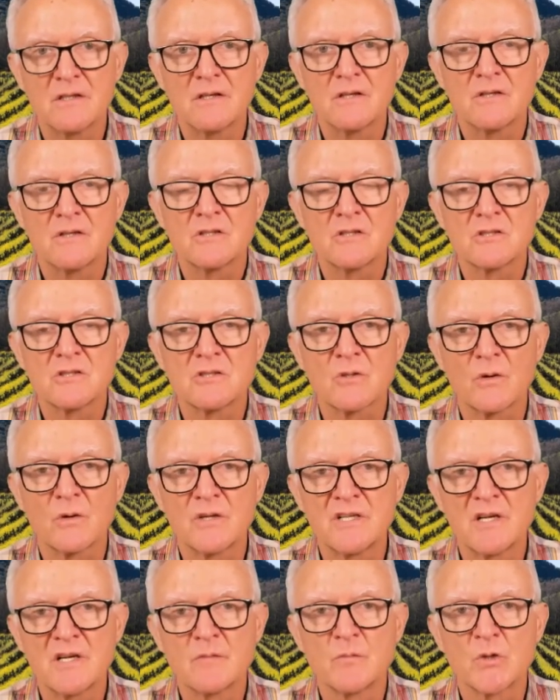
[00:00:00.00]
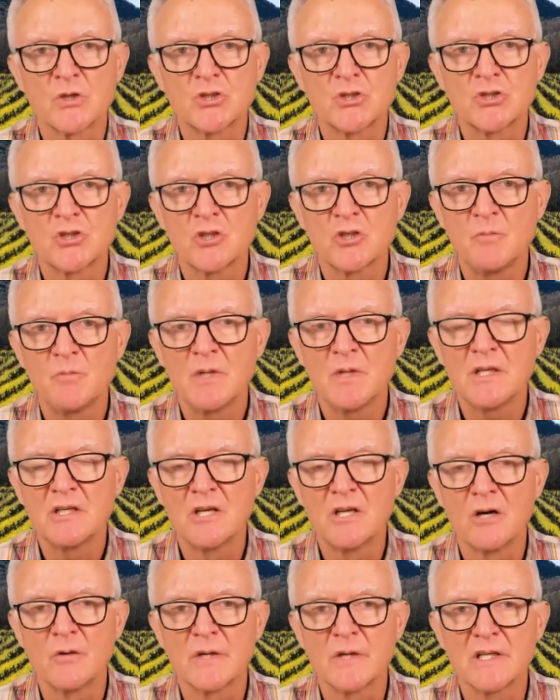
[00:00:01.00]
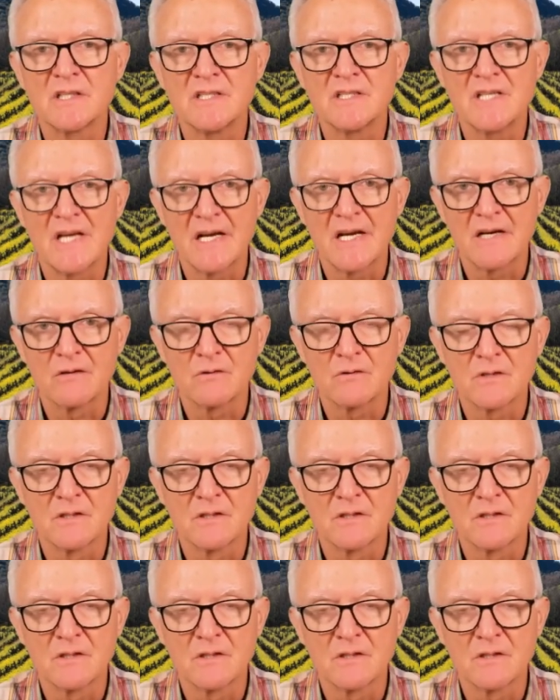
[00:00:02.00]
So our number should be going down.